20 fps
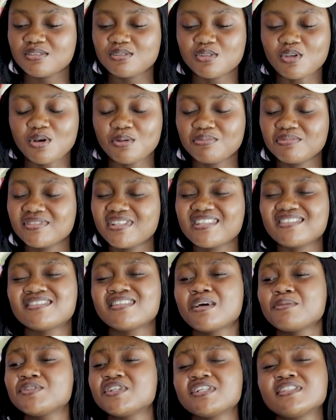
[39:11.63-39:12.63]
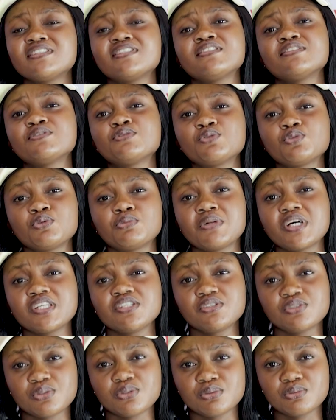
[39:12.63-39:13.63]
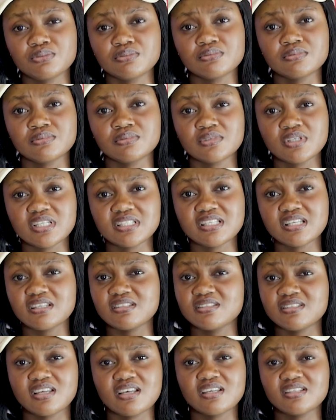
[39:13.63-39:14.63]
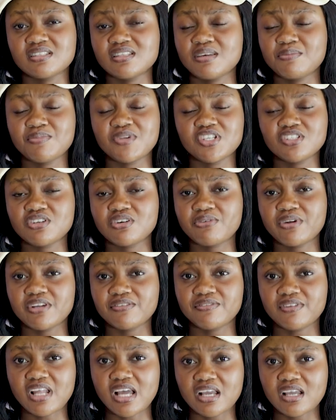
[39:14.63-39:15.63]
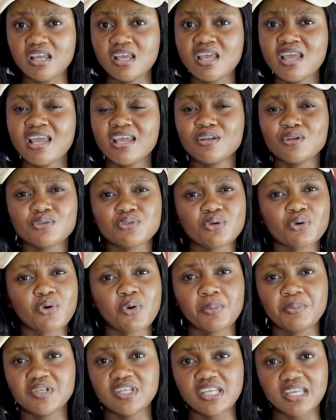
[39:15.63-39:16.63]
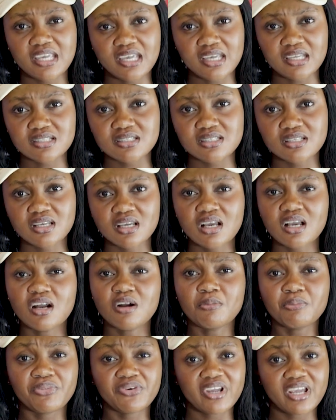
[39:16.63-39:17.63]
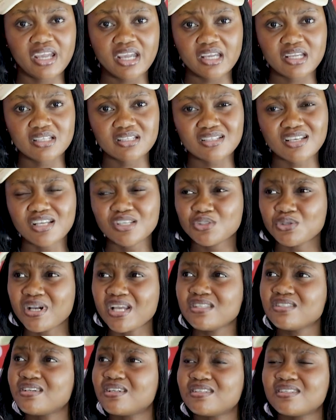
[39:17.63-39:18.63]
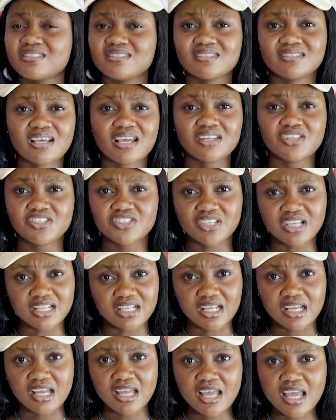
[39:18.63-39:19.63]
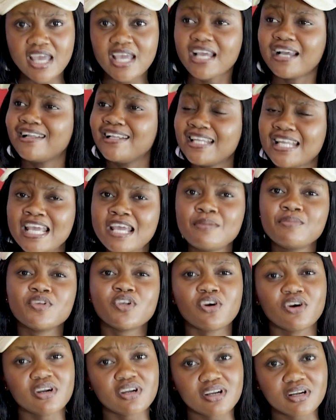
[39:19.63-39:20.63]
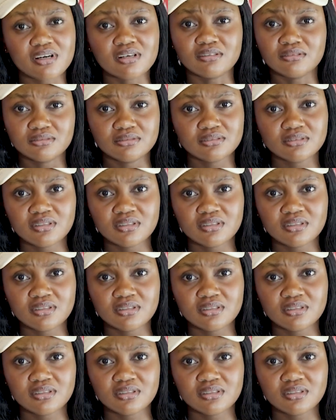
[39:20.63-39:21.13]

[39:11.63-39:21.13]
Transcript: stop. The Snapchatting is too much, too. It's a major red flag. And also communicate. comprehend, try to understand each other. Claim your girl.